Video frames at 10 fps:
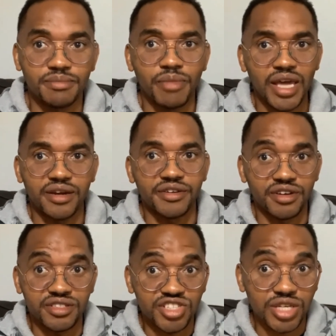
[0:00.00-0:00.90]
Men are
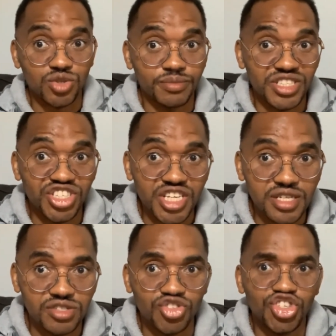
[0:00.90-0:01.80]
not sexual
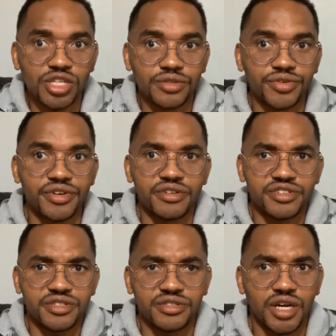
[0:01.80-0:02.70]
machines. Children are
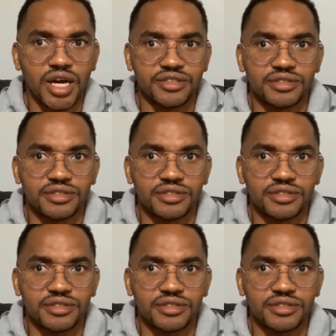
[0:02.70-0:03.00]
not.